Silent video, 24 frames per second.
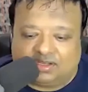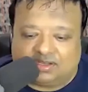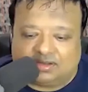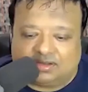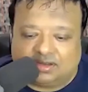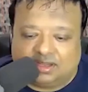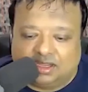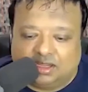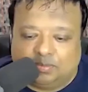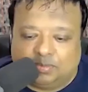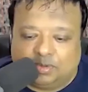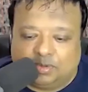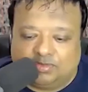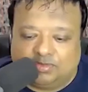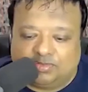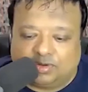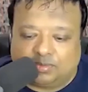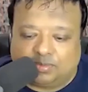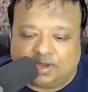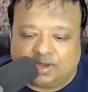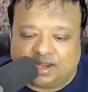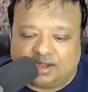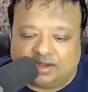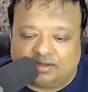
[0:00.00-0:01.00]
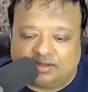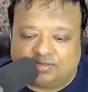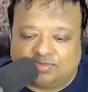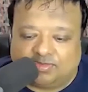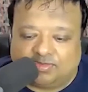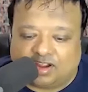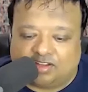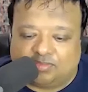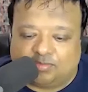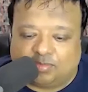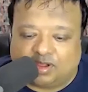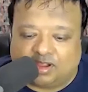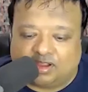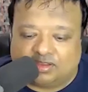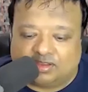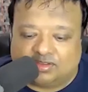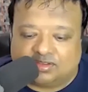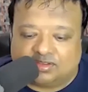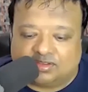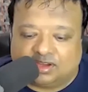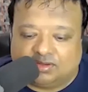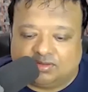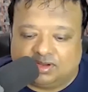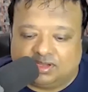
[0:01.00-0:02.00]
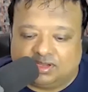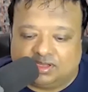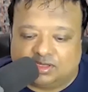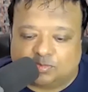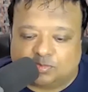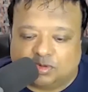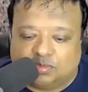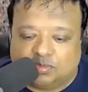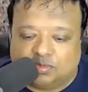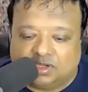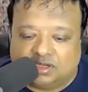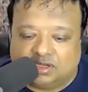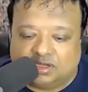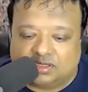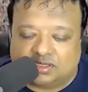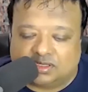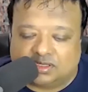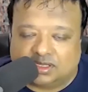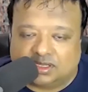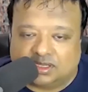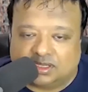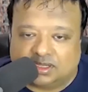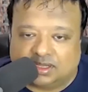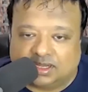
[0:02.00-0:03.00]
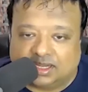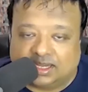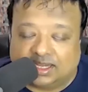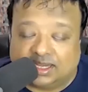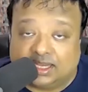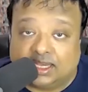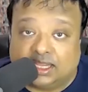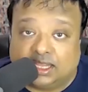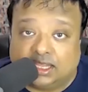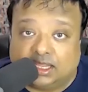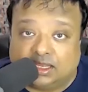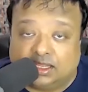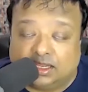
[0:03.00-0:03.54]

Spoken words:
A Perfect Planet, 5-part series premieres in India.